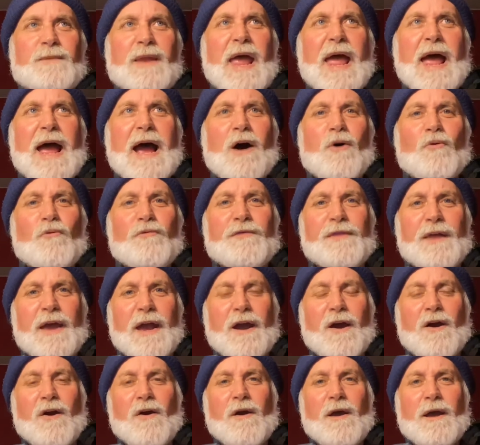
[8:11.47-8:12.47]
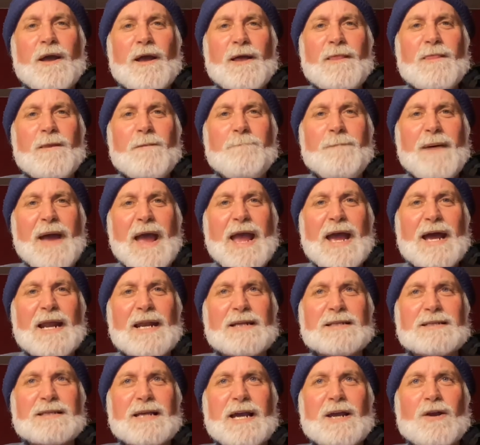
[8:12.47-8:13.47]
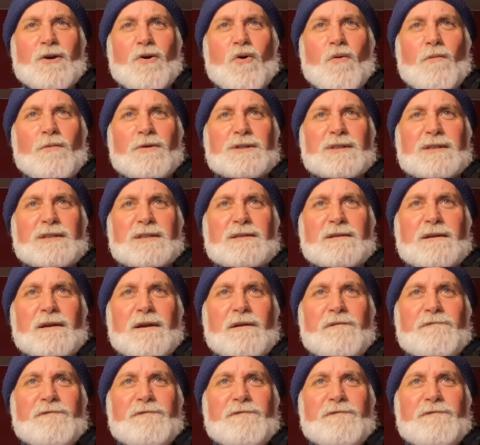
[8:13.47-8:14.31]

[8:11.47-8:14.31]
out there and the band is like almost